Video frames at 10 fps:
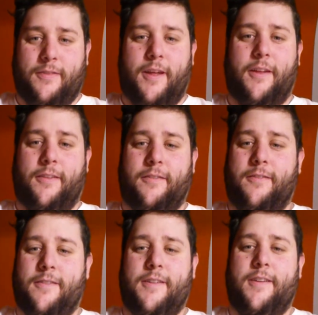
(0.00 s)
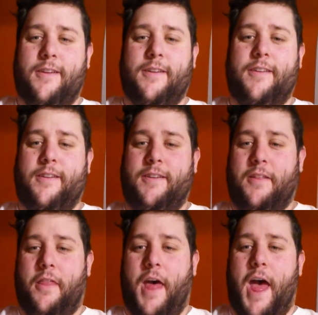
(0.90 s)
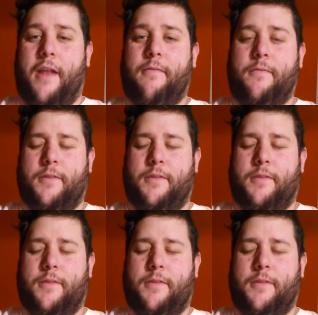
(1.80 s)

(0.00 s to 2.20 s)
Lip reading: that.